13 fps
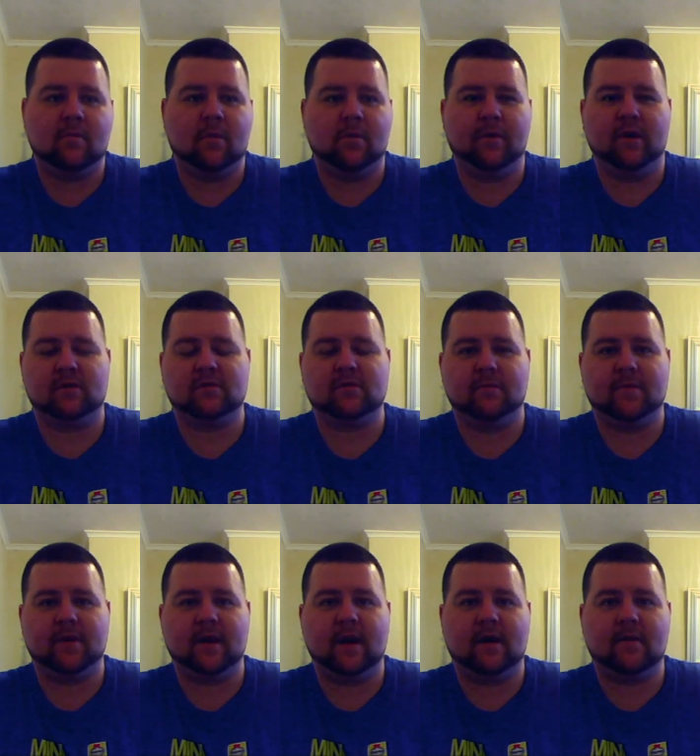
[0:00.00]
we'll work
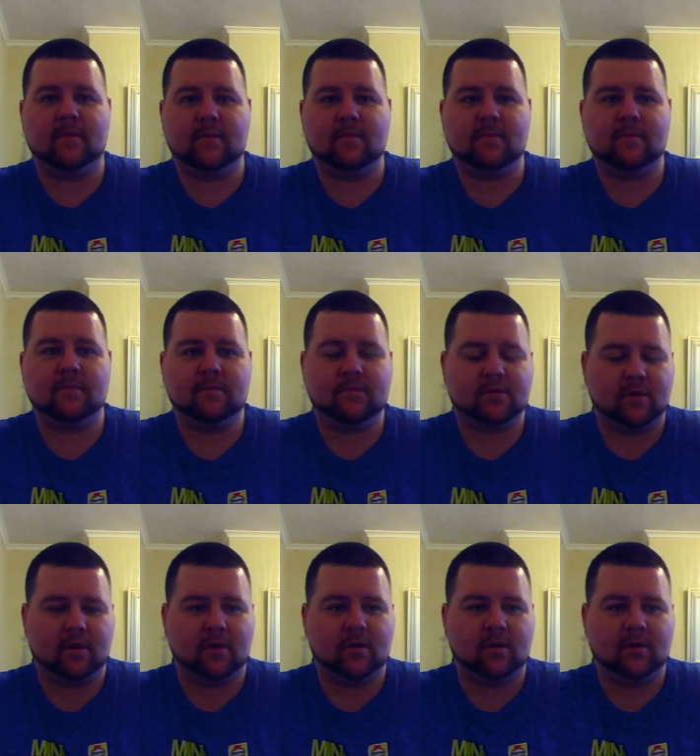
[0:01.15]
something out.
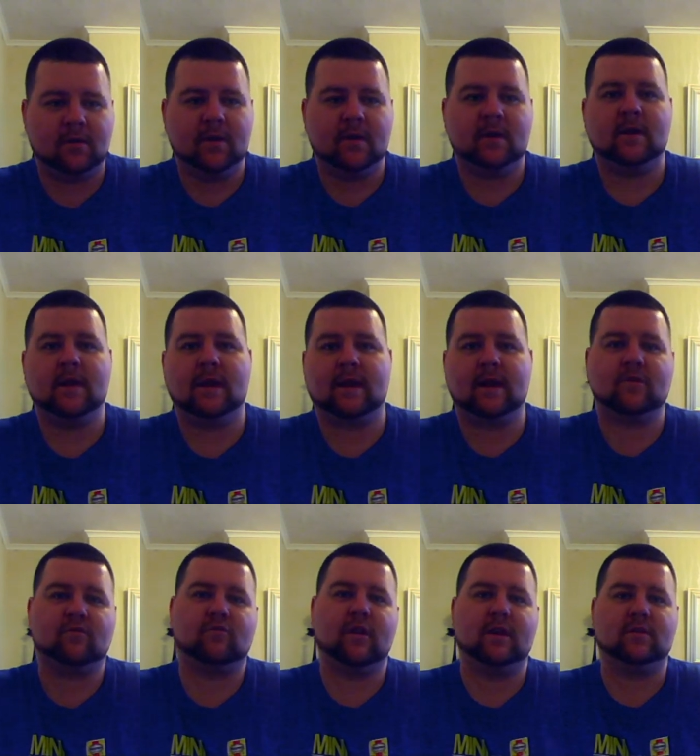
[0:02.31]
So yeah, get
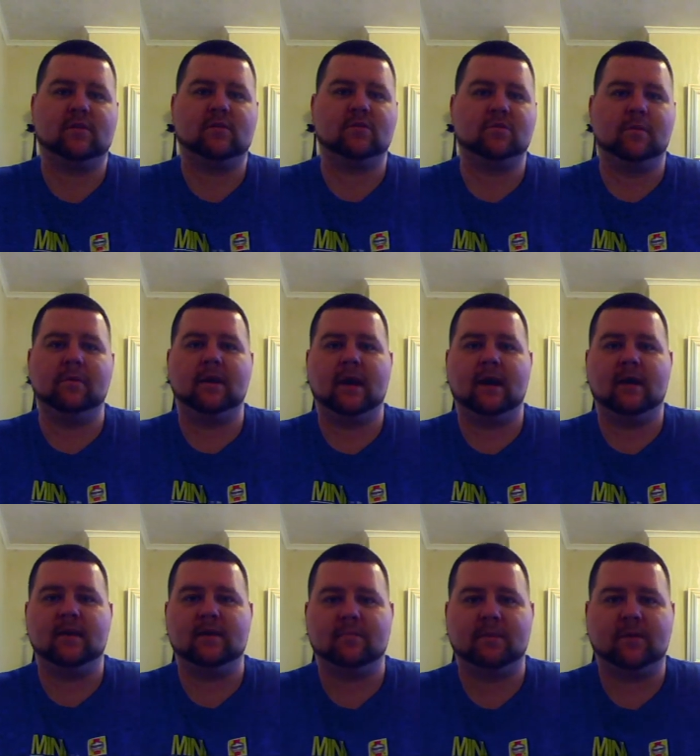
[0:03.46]
straight in touch with me
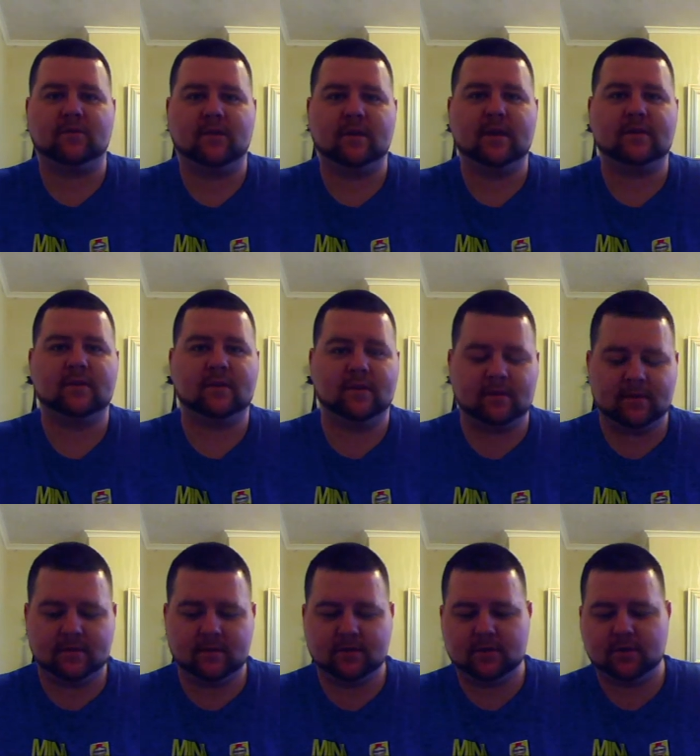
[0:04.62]
guys because I need to
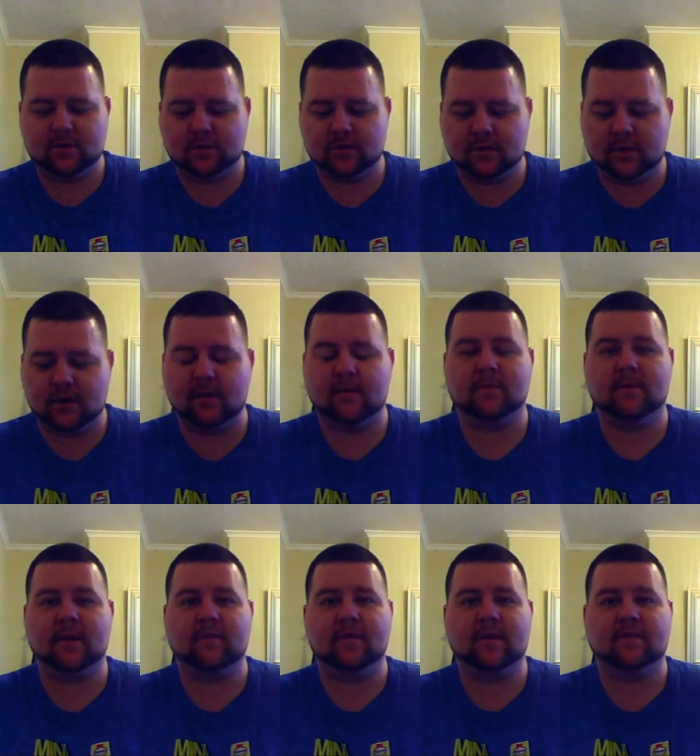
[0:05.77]
um,
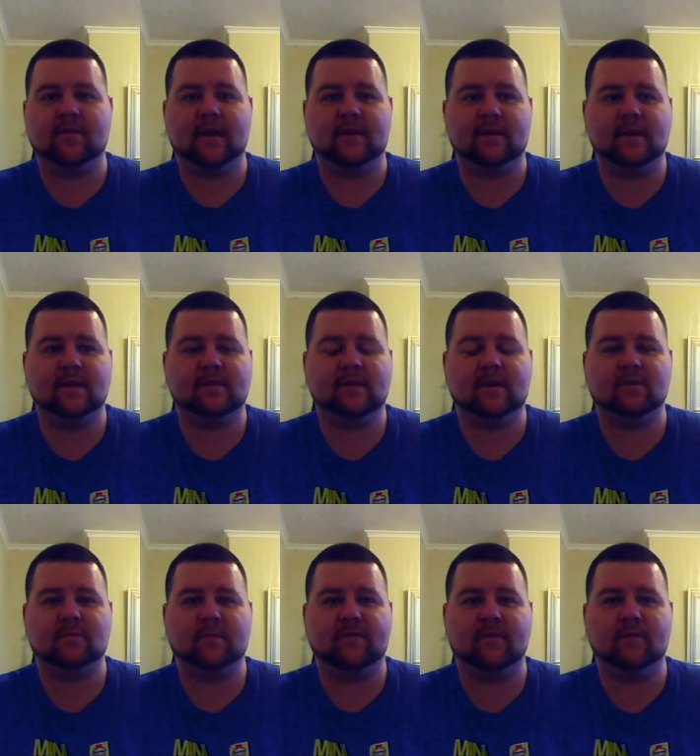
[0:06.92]
give you the finer details
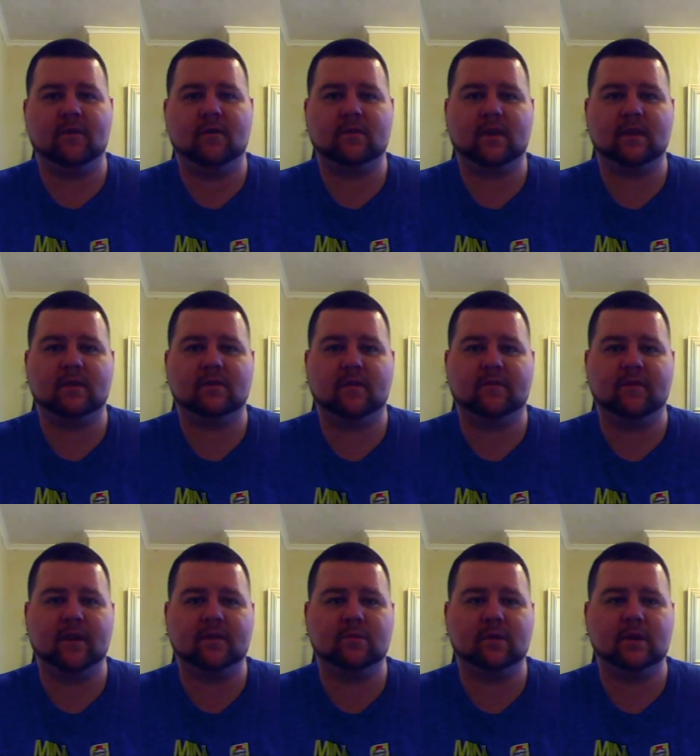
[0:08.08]
before it all kicks off
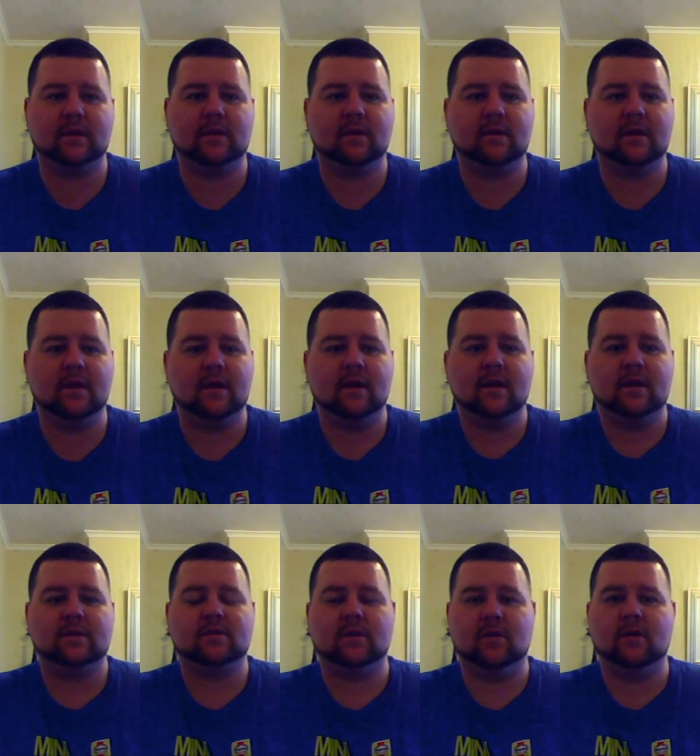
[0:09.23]
next week.
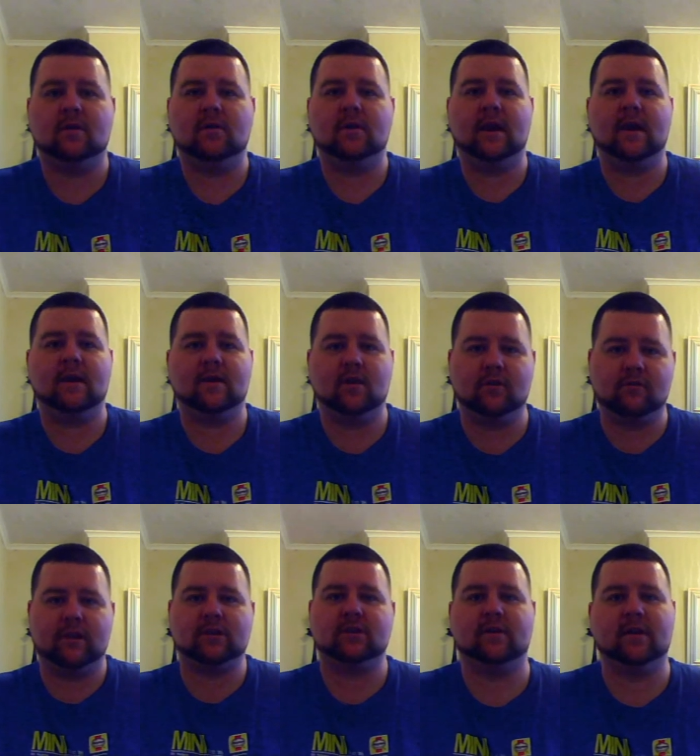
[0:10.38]
So yeah,
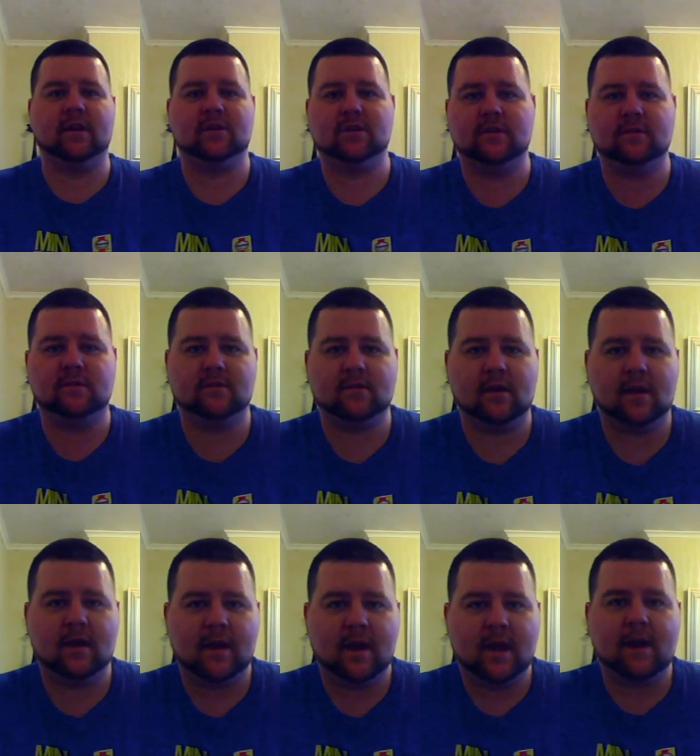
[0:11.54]
congratulations.
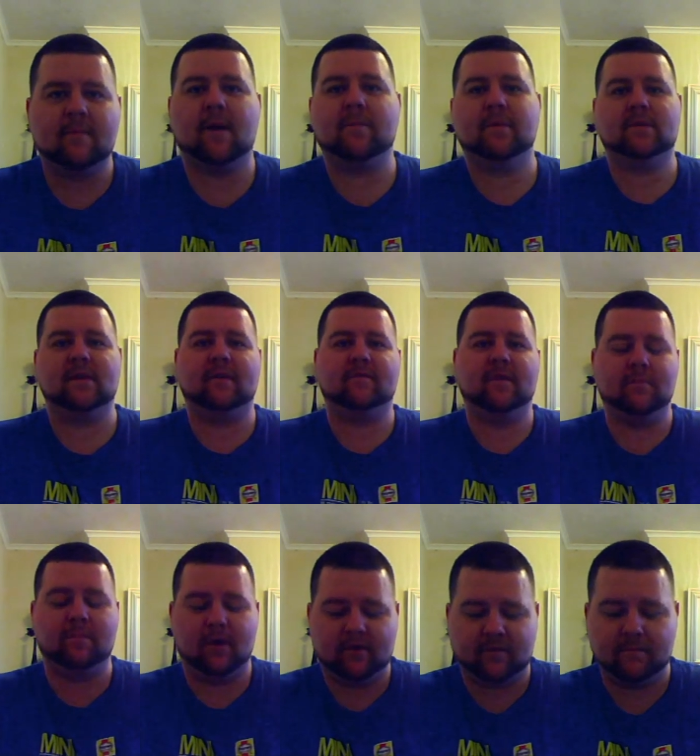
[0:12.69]
I'm happy to have you
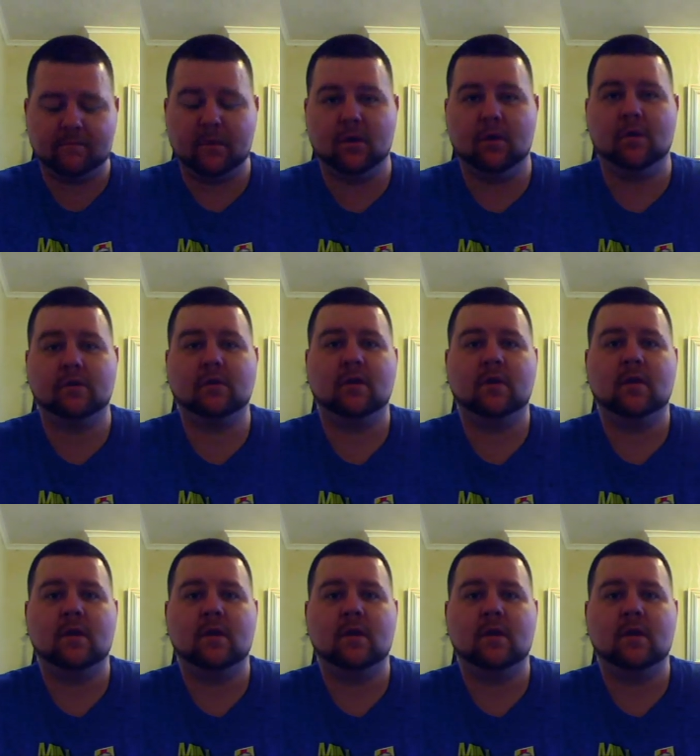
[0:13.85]
both on board.